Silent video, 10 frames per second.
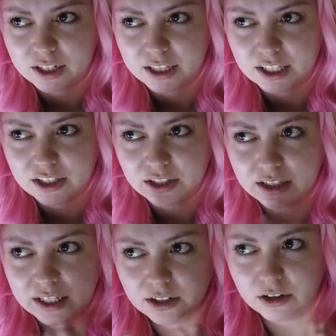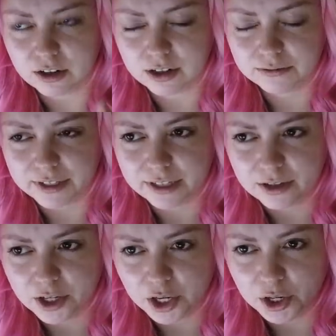Like they still eat all of it
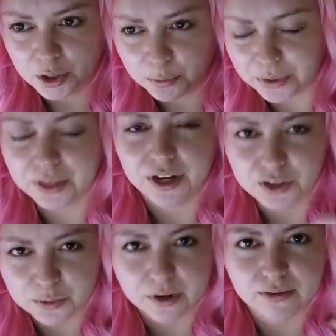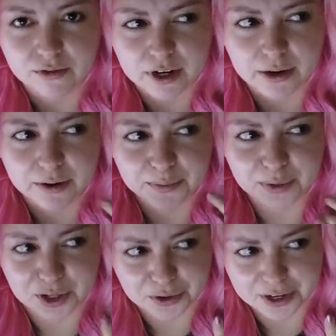within a 24 hour
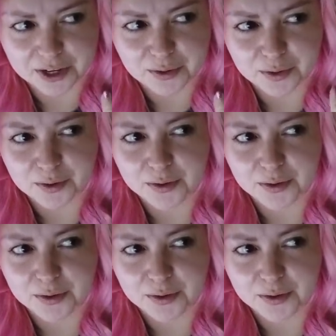period,